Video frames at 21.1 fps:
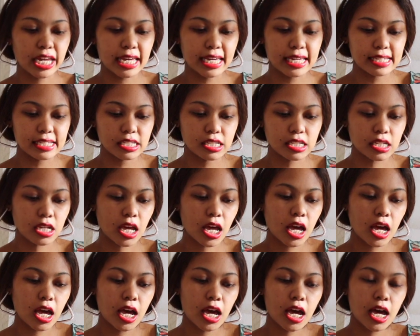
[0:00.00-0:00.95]
And
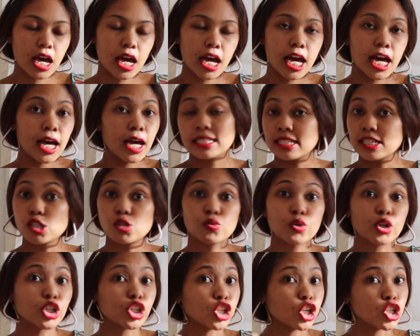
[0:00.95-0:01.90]
since
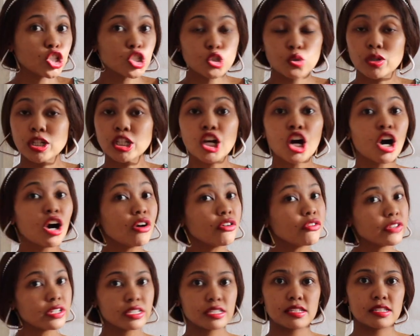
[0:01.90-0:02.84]
we're not doing
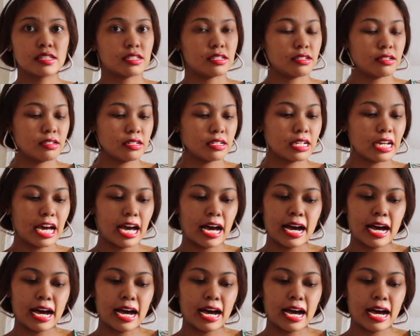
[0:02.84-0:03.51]
convincing,